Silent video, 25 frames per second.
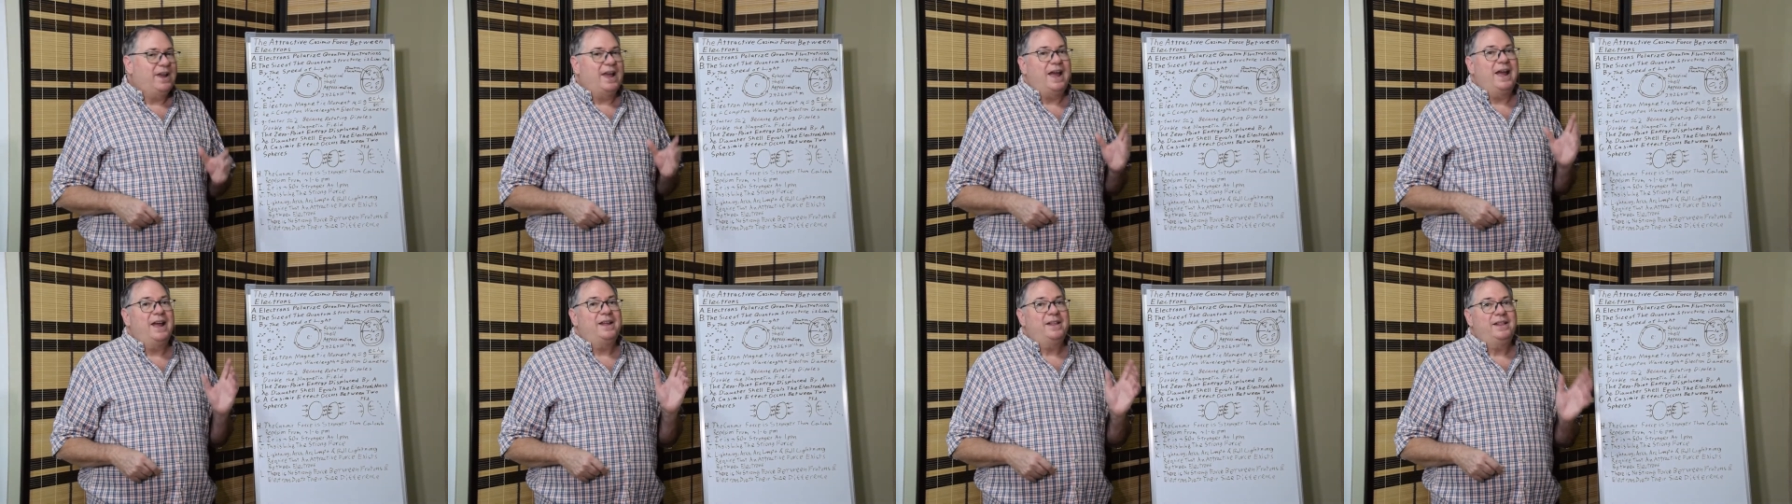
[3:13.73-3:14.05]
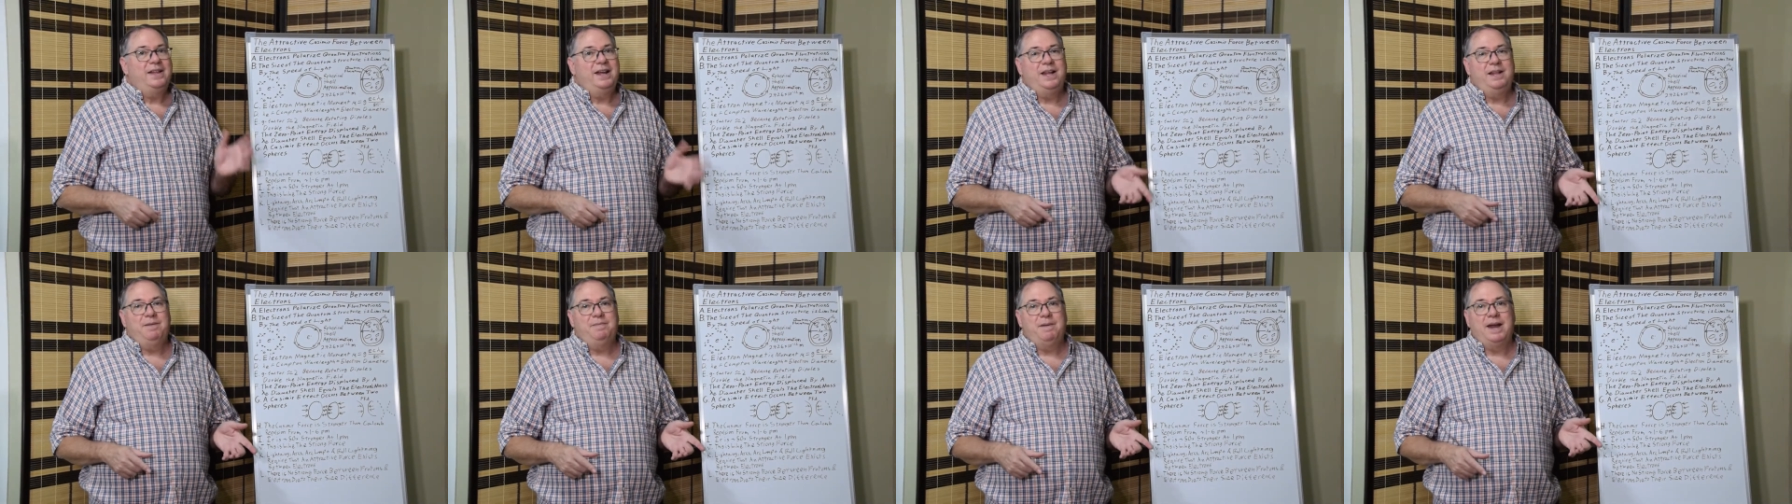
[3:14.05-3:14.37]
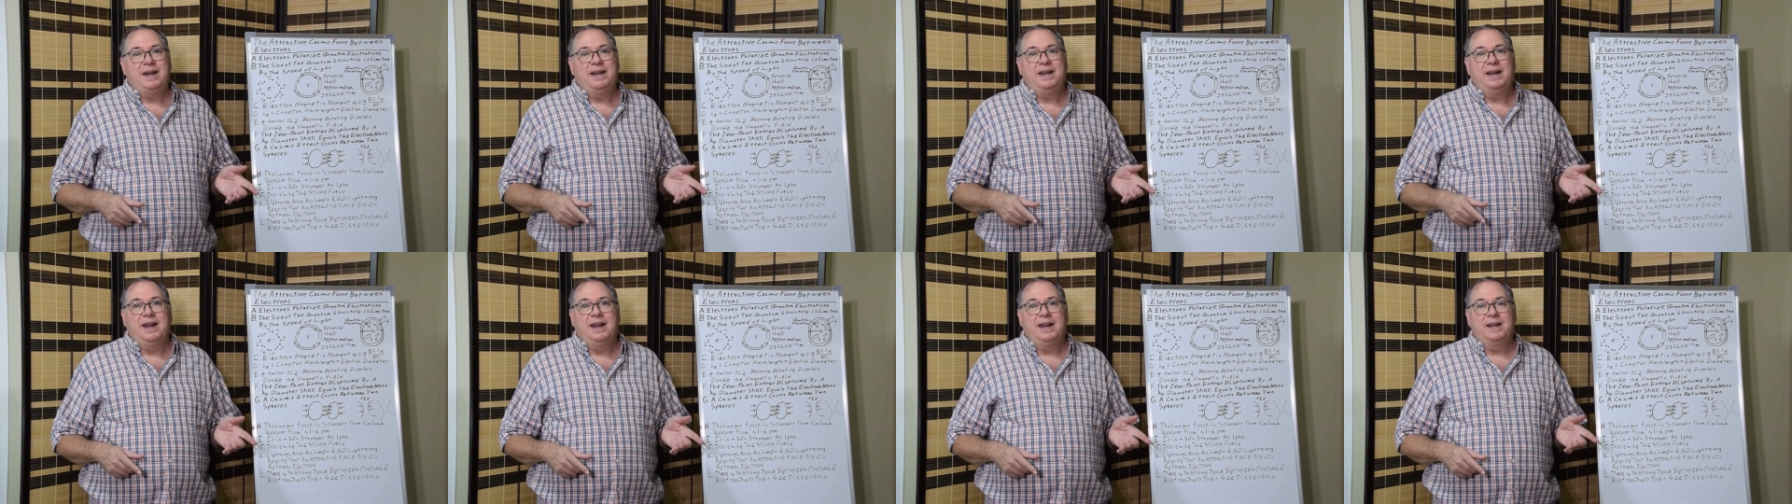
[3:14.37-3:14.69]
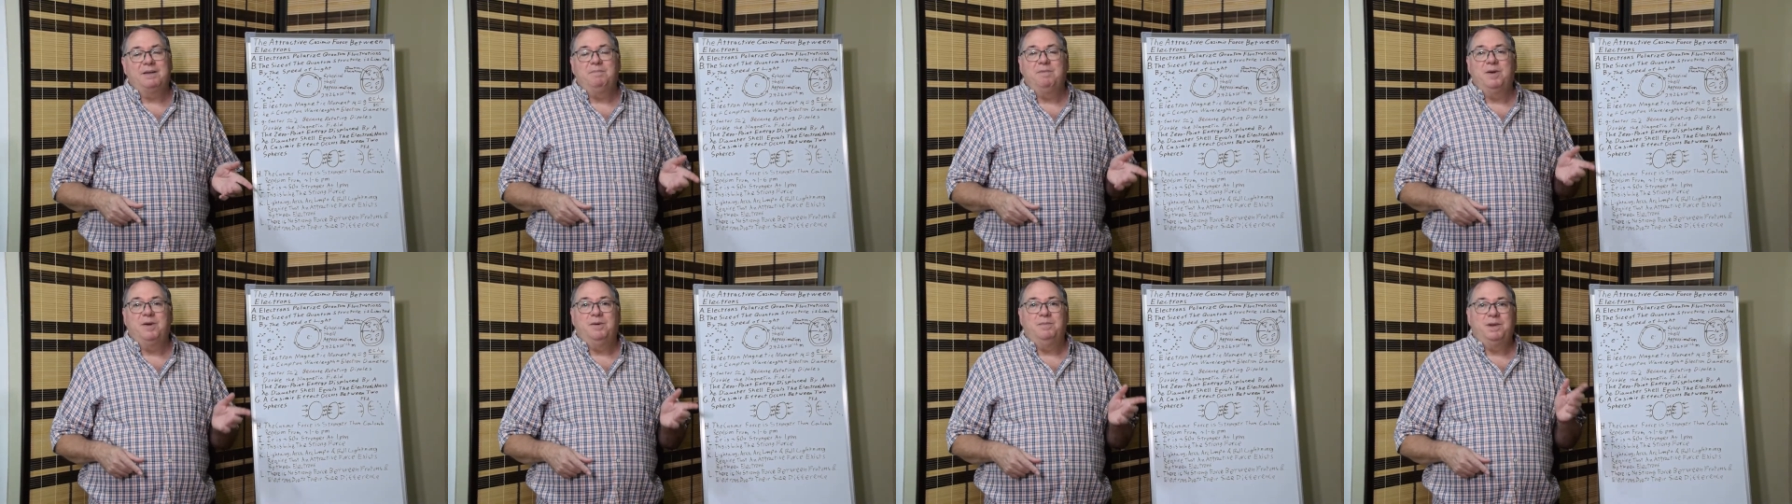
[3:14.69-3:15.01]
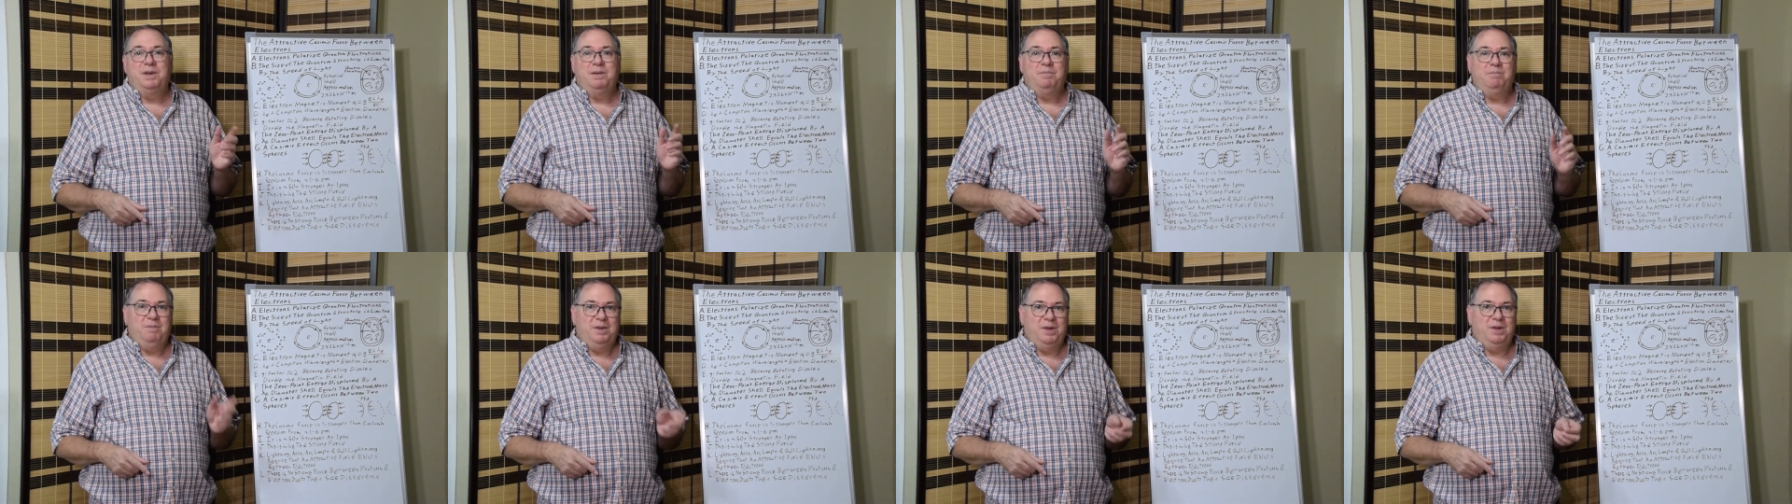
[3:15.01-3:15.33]
calculate magnetic
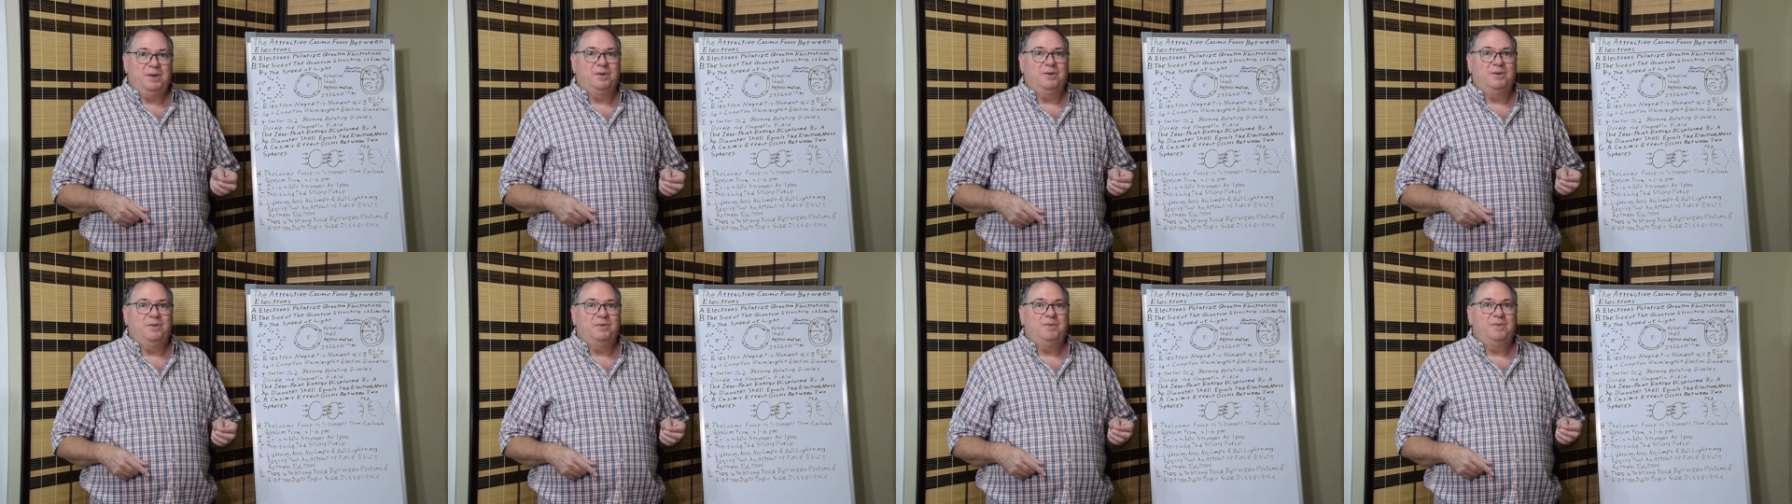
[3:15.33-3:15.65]
moment mu,